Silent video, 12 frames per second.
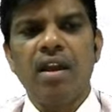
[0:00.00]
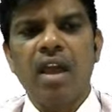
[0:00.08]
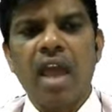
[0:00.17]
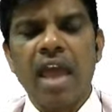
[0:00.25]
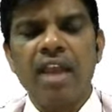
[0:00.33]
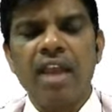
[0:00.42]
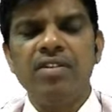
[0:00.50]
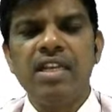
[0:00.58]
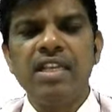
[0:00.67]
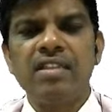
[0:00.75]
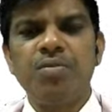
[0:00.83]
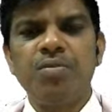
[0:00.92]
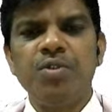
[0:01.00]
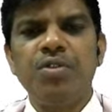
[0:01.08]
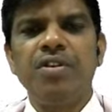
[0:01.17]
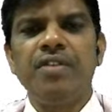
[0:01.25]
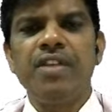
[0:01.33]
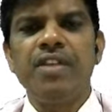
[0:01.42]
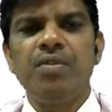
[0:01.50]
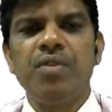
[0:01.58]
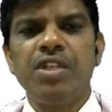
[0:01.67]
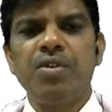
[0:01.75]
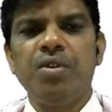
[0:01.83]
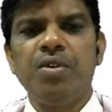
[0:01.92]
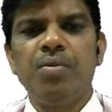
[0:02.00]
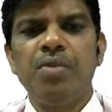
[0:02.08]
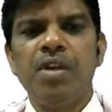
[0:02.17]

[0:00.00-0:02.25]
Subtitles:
Halogen is substituted with OH group.